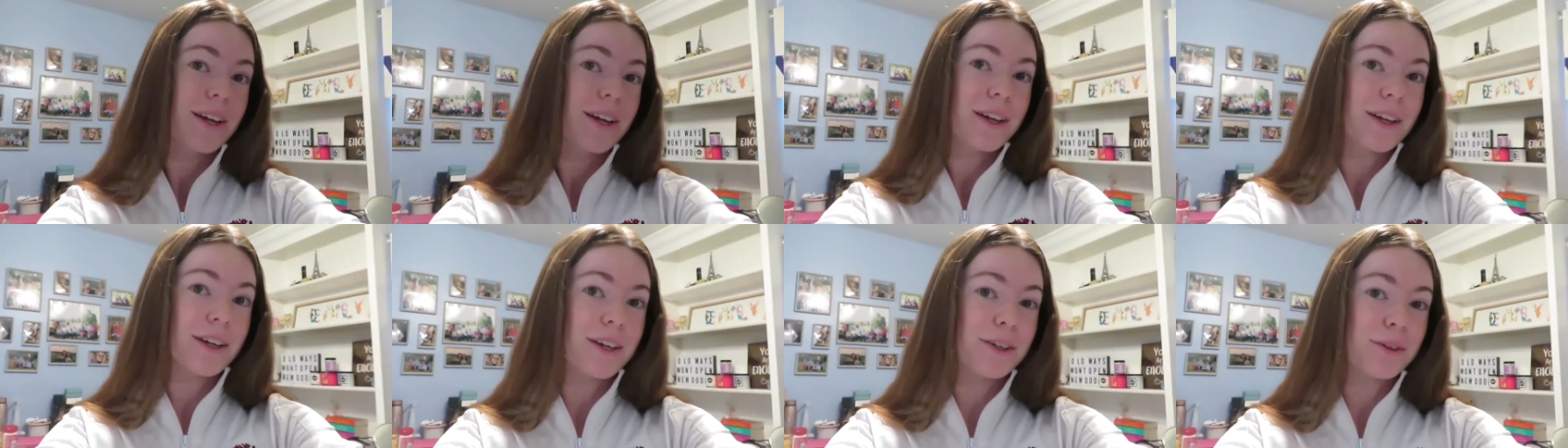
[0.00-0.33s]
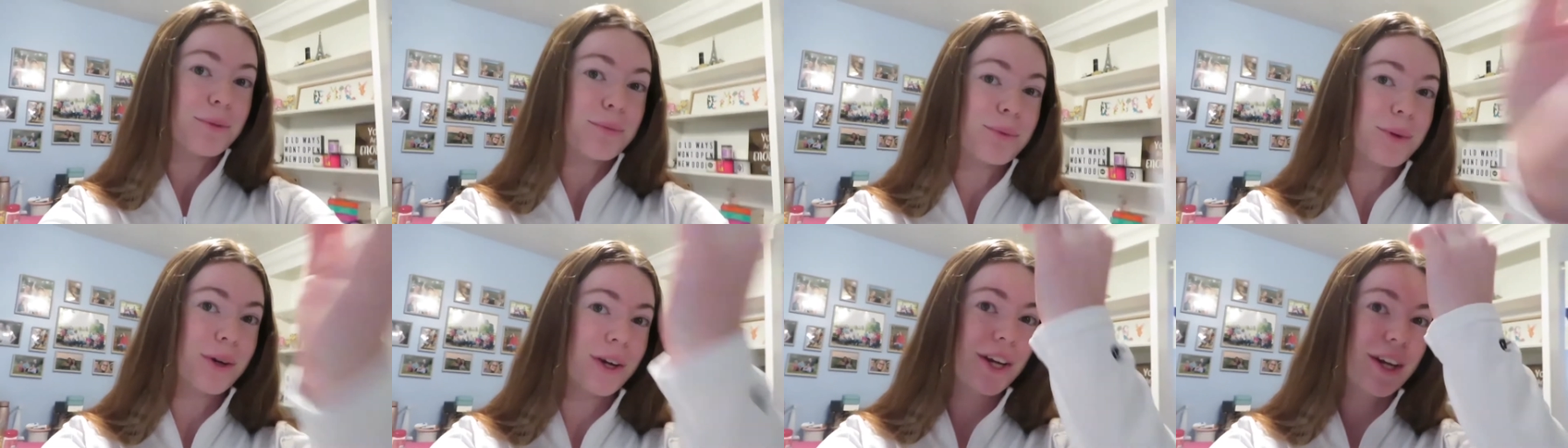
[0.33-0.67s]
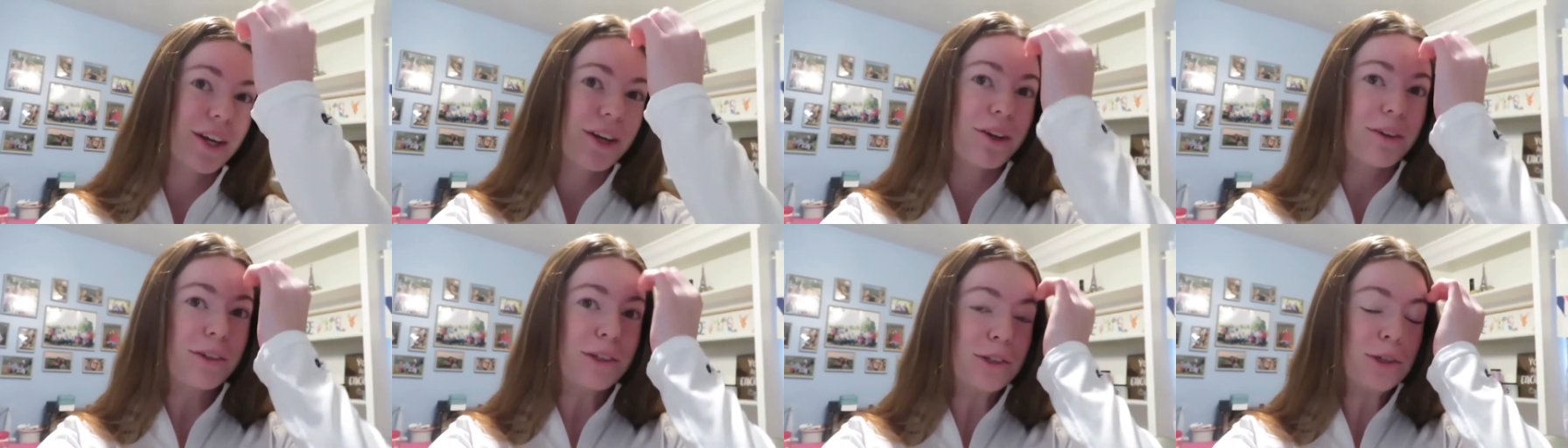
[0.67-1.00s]
Good
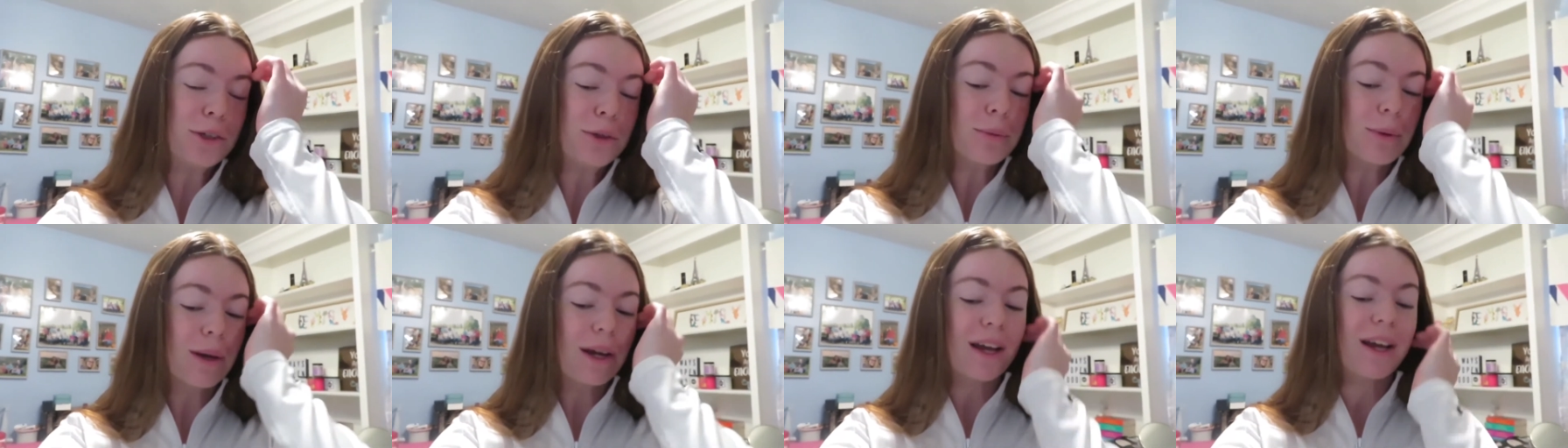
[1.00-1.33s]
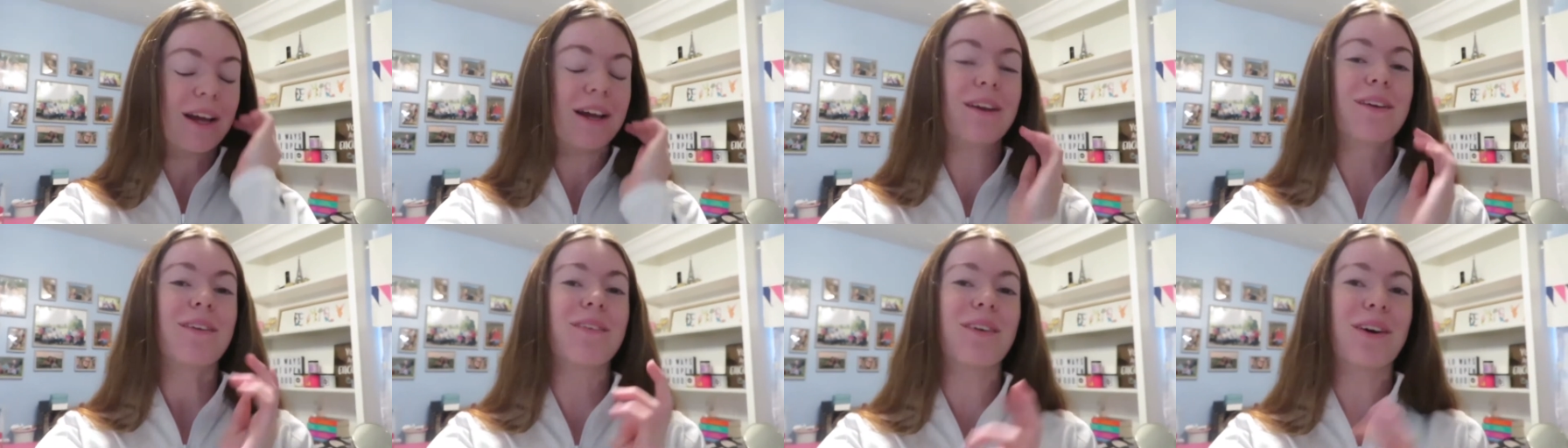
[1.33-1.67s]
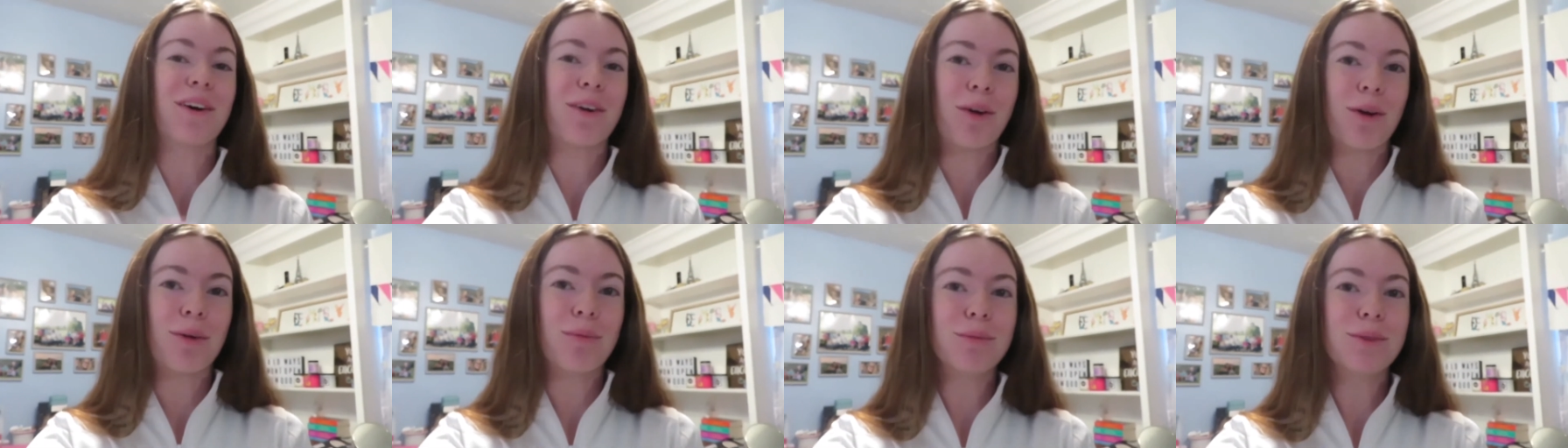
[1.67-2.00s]
morning YouTube and
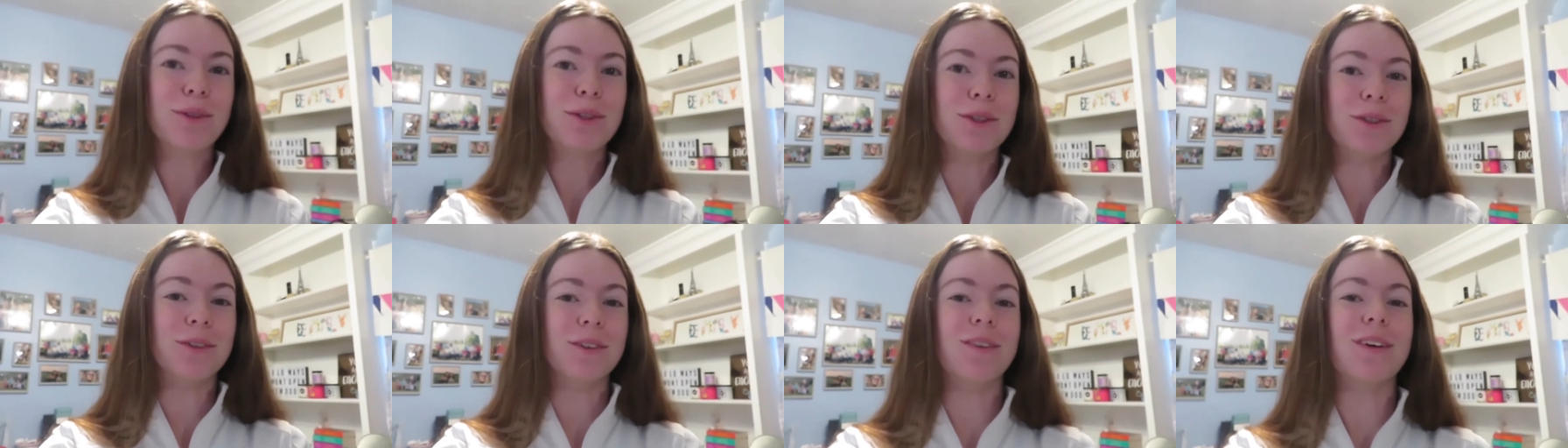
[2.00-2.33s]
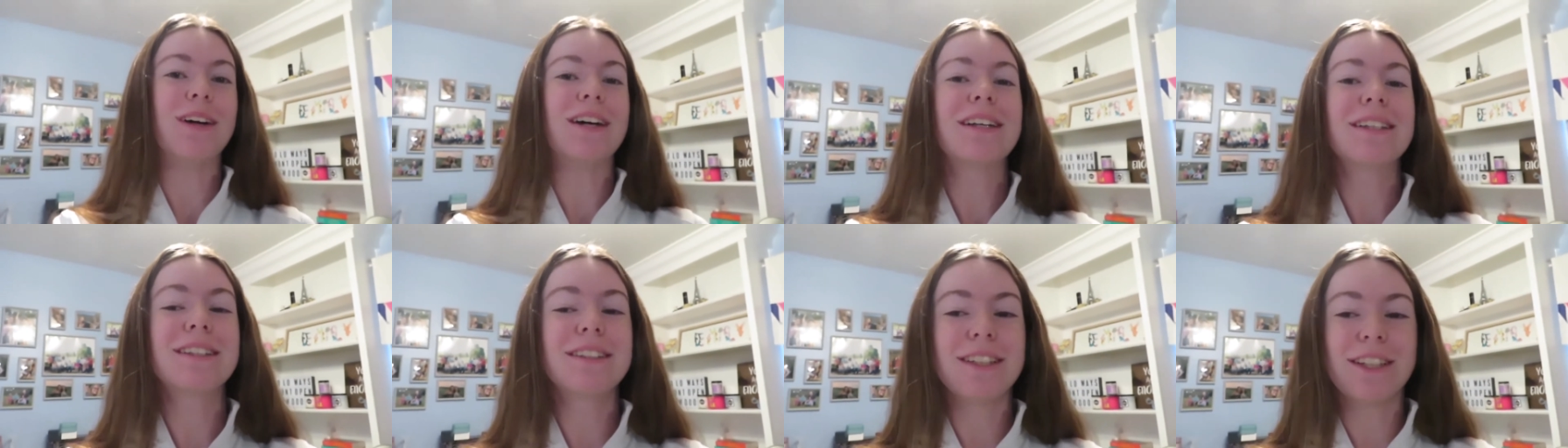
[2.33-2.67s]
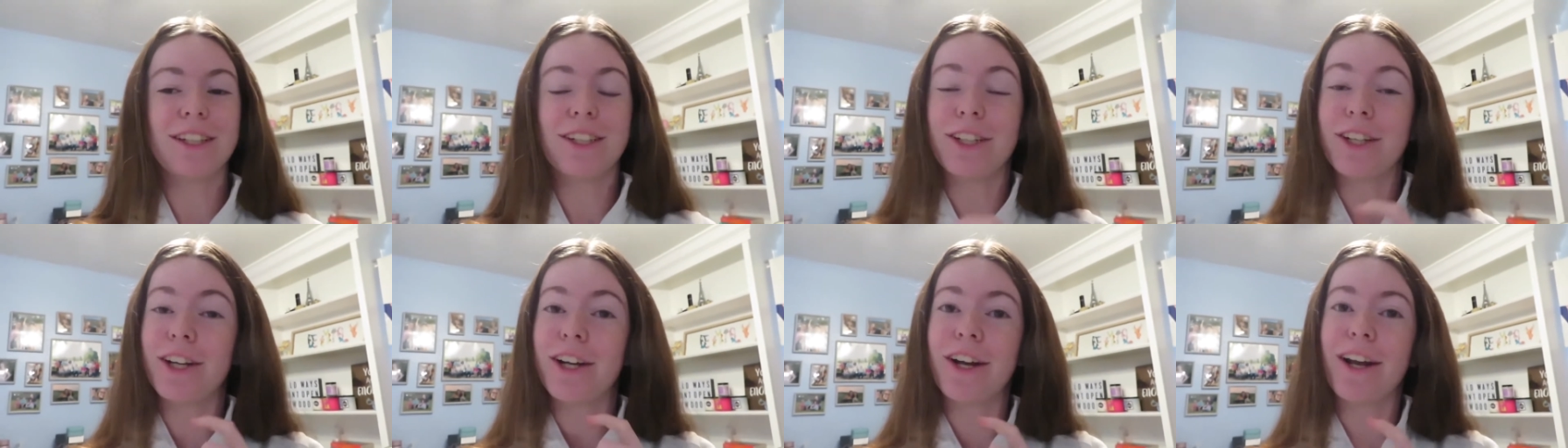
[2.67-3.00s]
welcome to
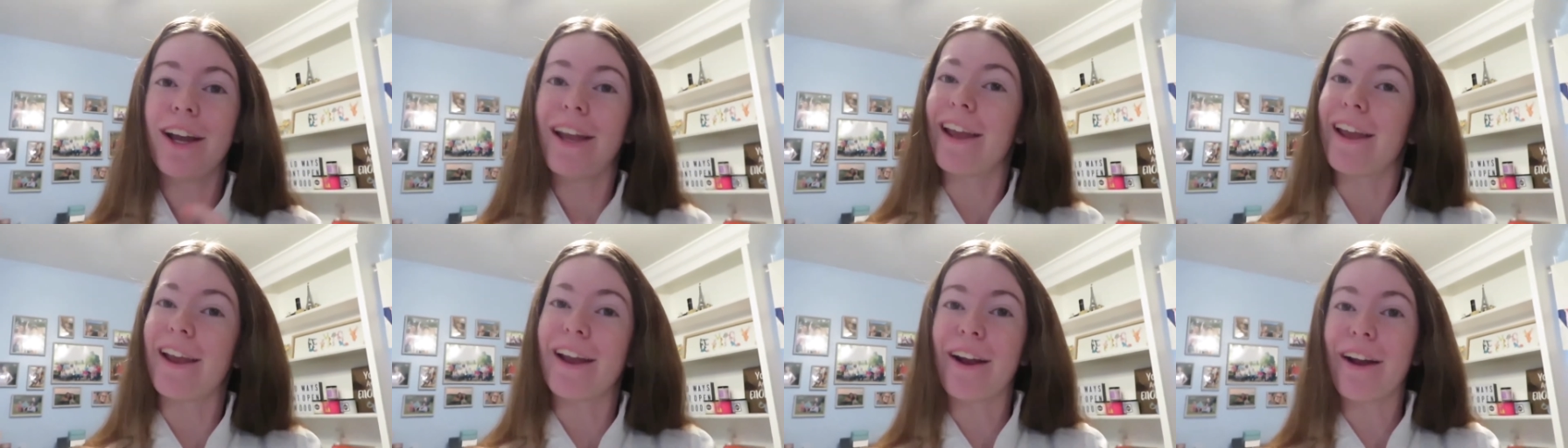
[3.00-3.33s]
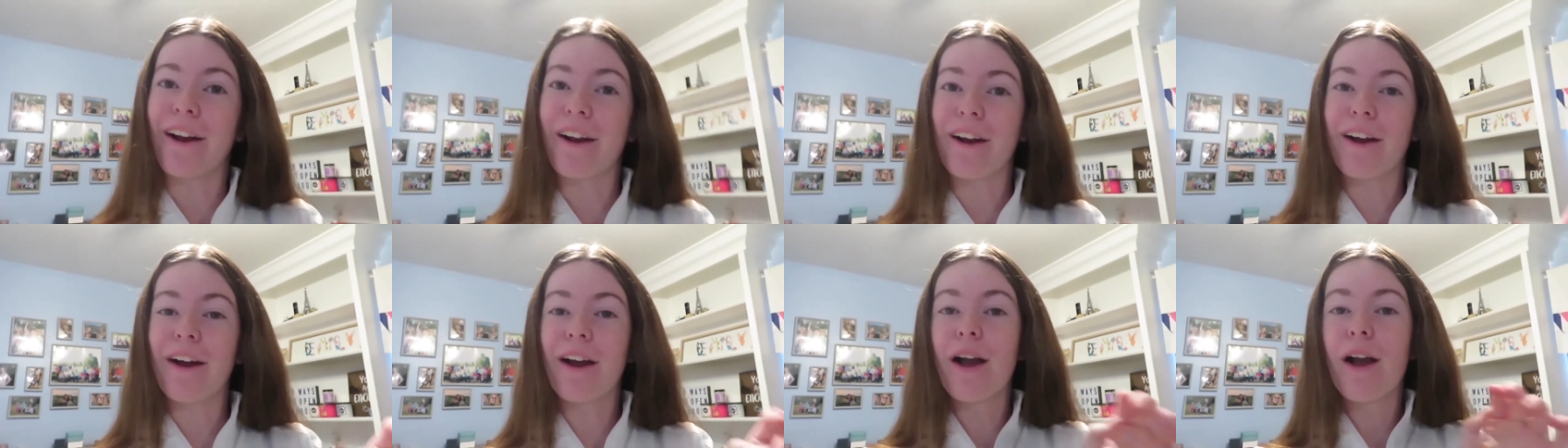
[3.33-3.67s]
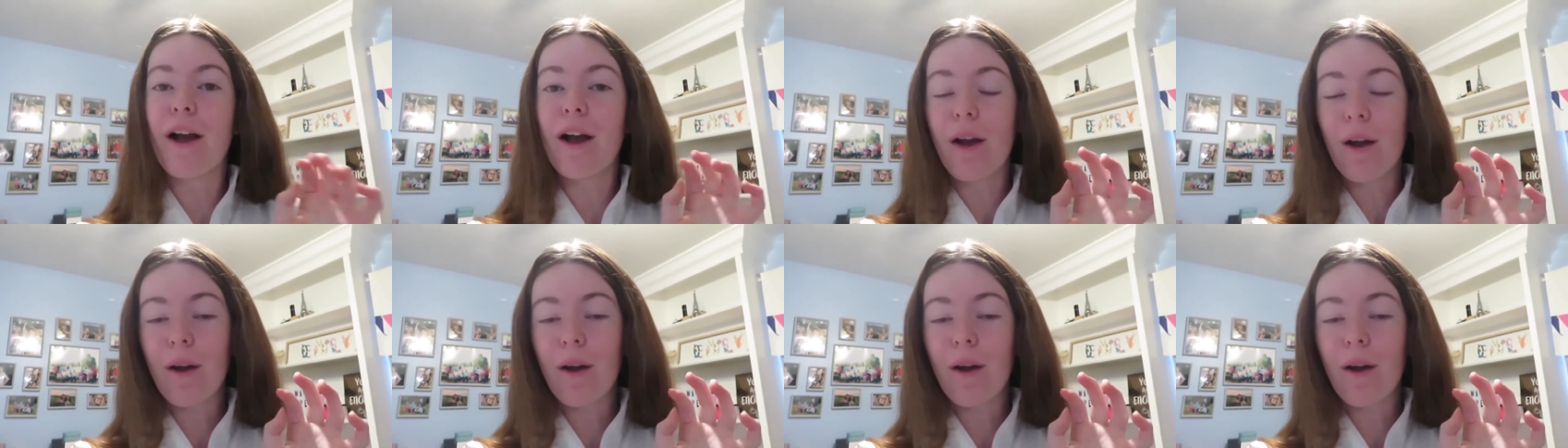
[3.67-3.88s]
senior year